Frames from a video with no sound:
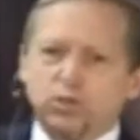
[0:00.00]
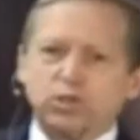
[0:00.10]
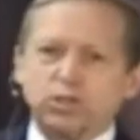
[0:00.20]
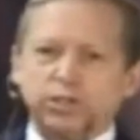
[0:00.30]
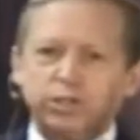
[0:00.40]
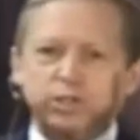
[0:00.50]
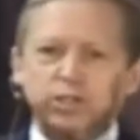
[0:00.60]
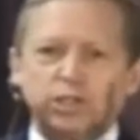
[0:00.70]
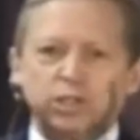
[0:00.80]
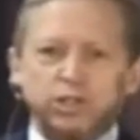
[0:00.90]
surgical
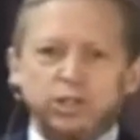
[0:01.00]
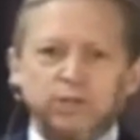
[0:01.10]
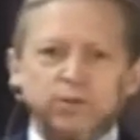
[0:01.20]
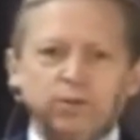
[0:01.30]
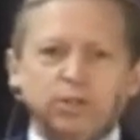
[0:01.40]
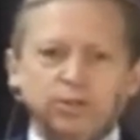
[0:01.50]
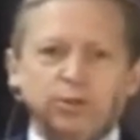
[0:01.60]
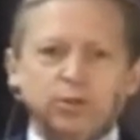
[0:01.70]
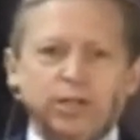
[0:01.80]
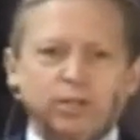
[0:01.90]
incision and said if you
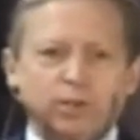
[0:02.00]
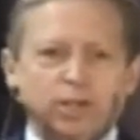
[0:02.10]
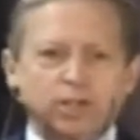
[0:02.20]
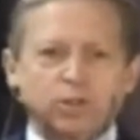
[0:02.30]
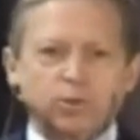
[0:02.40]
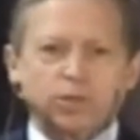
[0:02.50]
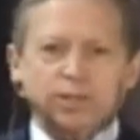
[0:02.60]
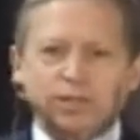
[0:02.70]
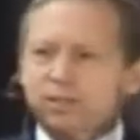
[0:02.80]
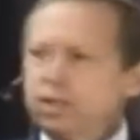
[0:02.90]
deliver those antibiotics
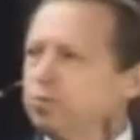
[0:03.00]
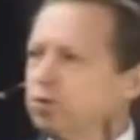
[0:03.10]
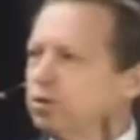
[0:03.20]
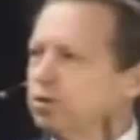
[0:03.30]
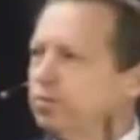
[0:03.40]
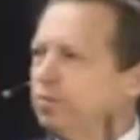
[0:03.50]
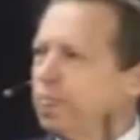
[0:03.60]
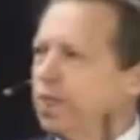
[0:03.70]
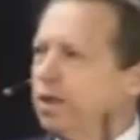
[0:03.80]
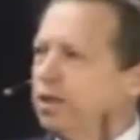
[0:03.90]
within that time window,
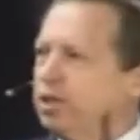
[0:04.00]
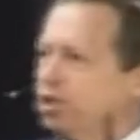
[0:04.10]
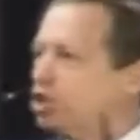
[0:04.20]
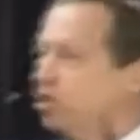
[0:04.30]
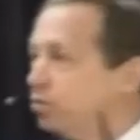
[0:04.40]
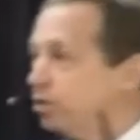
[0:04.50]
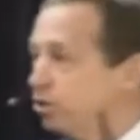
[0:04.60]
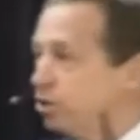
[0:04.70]
it should